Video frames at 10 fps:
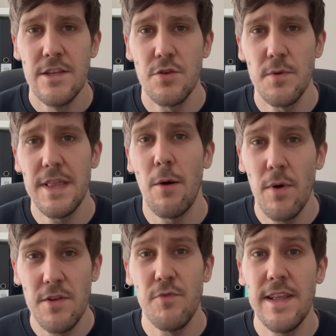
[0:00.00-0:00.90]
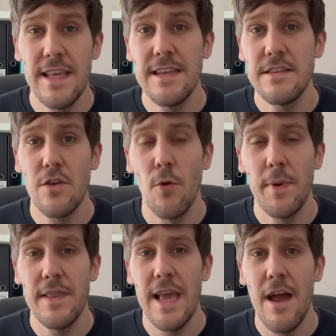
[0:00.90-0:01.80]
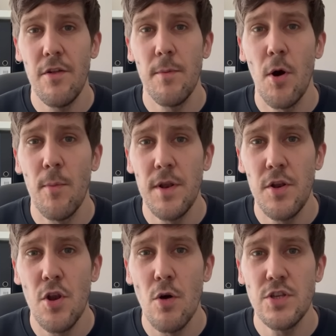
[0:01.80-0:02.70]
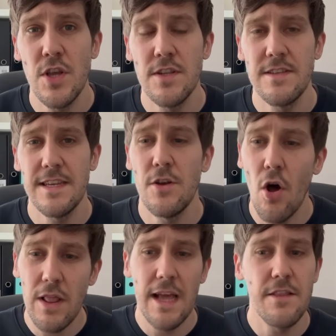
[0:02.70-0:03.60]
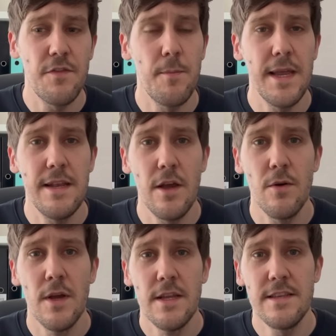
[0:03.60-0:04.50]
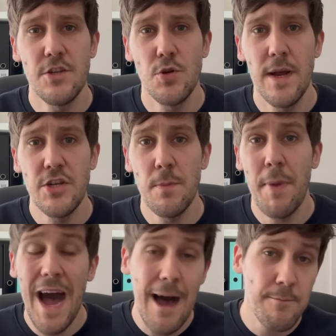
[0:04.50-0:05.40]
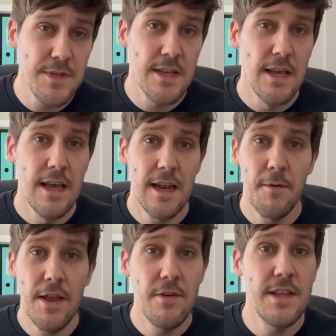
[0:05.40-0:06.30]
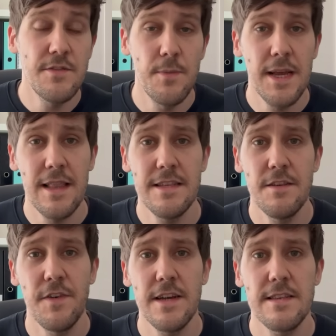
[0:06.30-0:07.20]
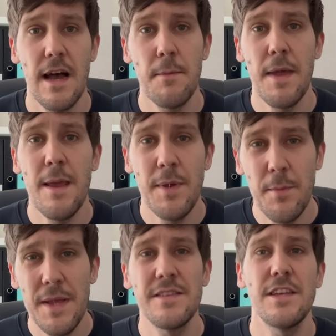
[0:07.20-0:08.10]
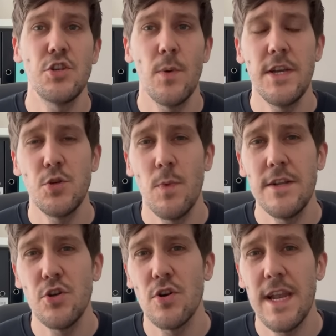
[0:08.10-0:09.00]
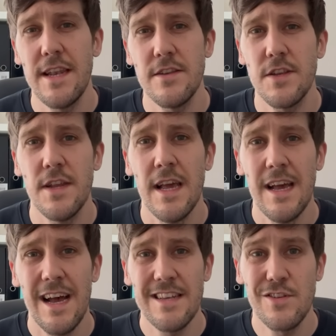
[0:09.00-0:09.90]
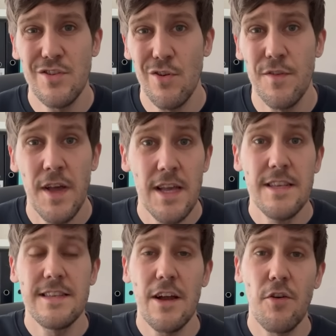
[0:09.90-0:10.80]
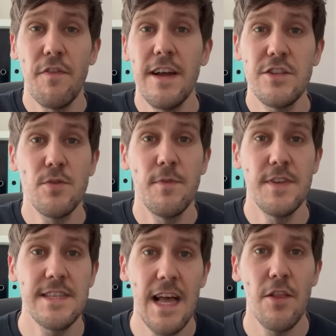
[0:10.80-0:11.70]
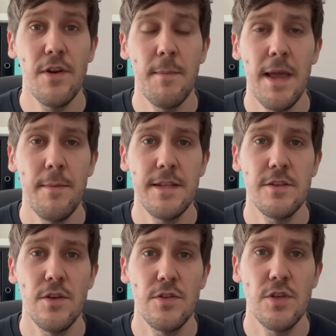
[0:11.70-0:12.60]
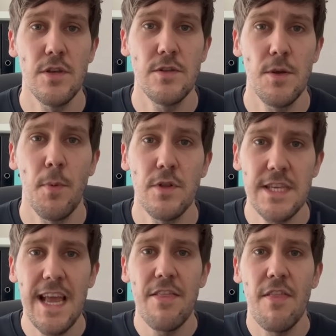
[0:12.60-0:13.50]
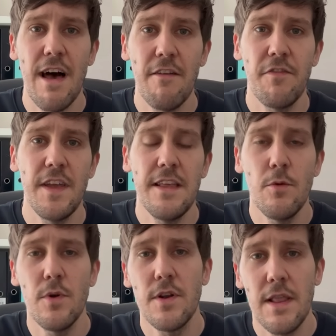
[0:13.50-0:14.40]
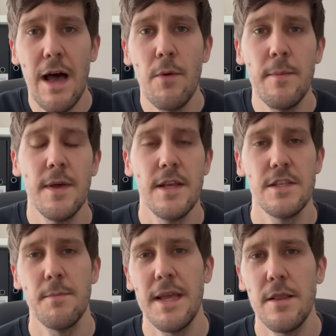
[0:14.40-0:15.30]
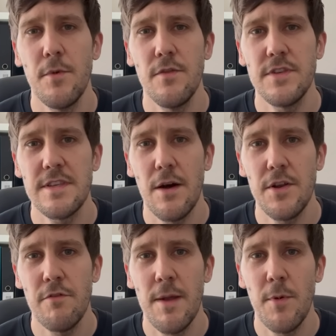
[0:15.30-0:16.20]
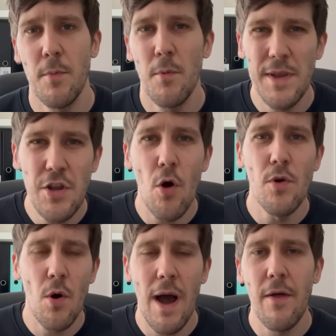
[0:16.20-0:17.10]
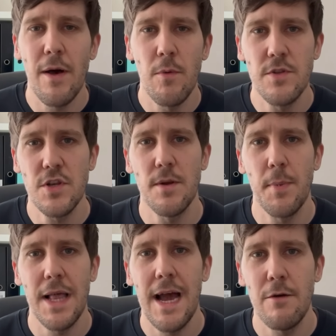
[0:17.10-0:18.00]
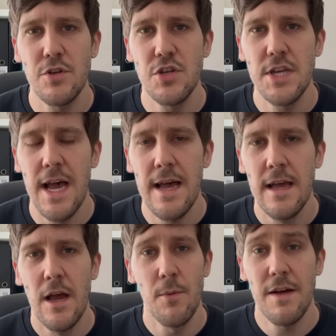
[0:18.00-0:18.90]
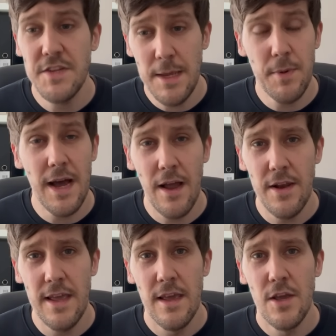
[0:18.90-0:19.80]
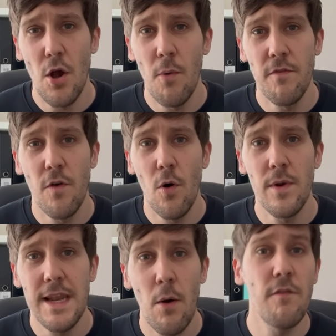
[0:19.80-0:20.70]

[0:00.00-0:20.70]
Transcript: So that one really is up in the air at the moment and no certainty, not like the Fabinho situation. Perhaps, and I'm hearing this from the Al Ettifaq side, maybe it'll be a situation where Jordan Henderson has to sort of sacrifice some of his salary maybe to, to, to put together that fee that would allow him to make the move to Saudi Arabia. But we don't know how that one's going to play out just yet. We'll have to keep an eye on it going forward. Now,